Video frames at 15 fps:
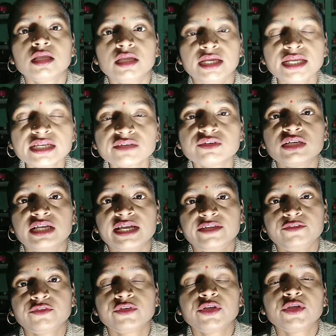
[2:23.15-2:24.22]
In our
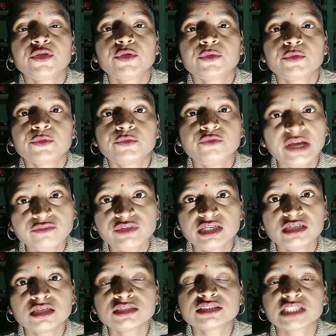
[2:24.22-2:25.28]
life, when
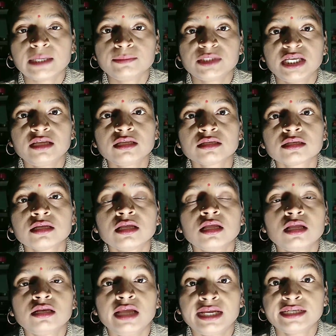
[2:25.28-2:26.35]
we learn something
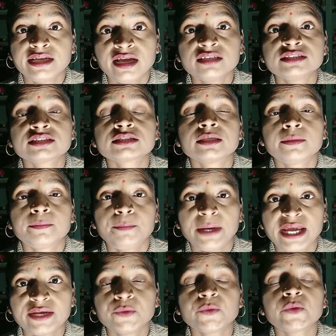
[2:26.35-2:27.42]
like dance,
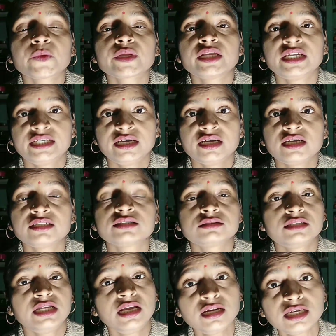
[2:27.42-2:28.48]
piano, guitar,
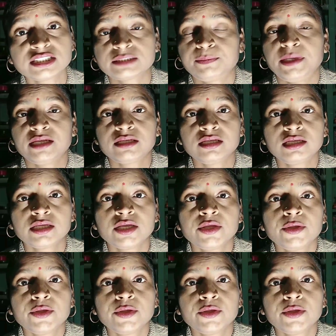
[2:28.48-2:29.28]
English speaking,